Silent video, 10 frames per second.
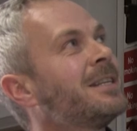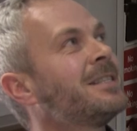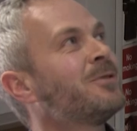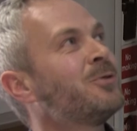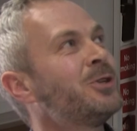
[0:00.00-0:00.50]

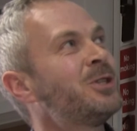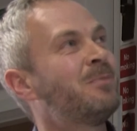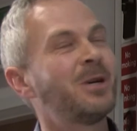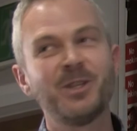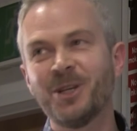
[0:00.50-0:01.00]
because it reduced
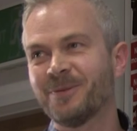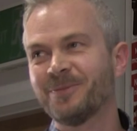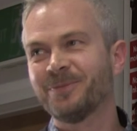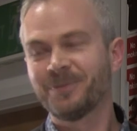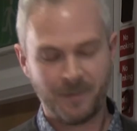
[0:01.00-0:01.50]
the budget.
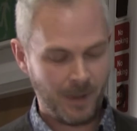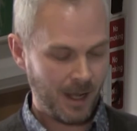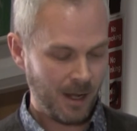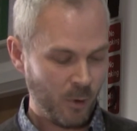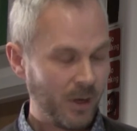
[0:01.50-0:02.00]

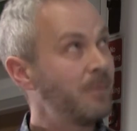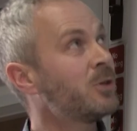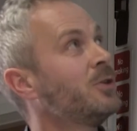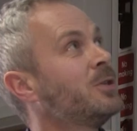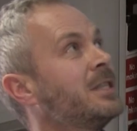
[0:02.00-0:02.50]
We were able
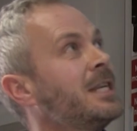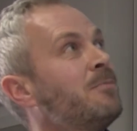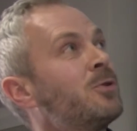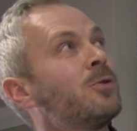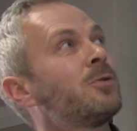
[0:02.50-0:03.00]
to use the
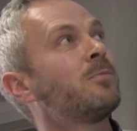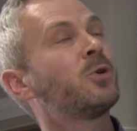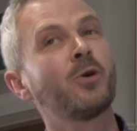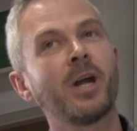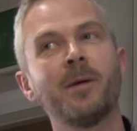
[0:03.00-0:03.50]
same
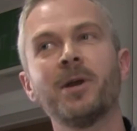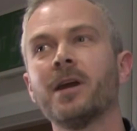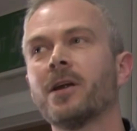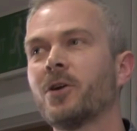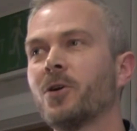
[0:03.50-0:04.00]
programming
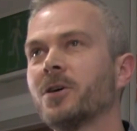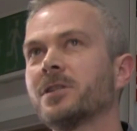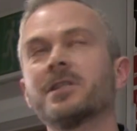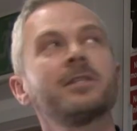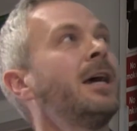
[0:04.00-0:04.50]

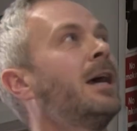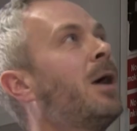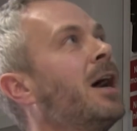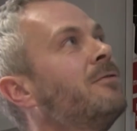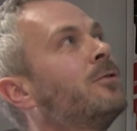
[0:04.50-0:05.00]
across
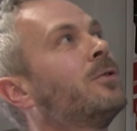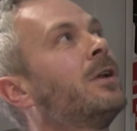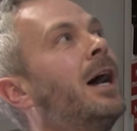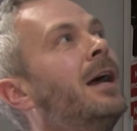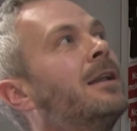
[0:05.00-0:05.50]

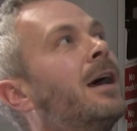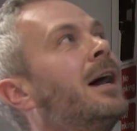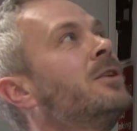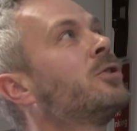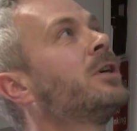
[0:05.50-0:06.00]
iPhone and
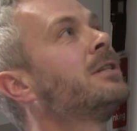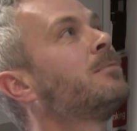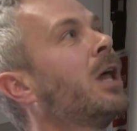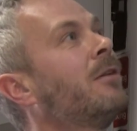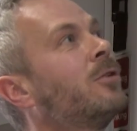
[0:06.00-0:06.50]
Android
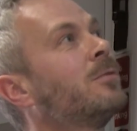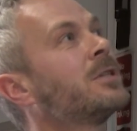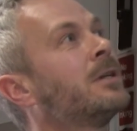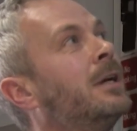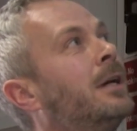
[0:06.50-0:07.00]
platforms.